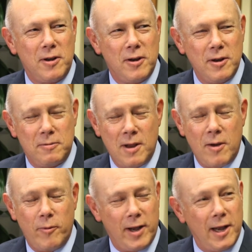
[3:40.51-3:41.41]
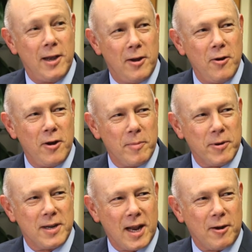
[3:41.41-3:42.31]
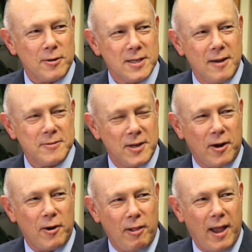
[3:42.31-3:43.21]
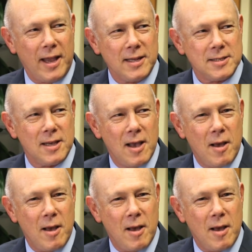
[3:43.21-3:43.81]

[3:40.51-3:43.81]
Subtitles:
to do to protect ourselves and our clients,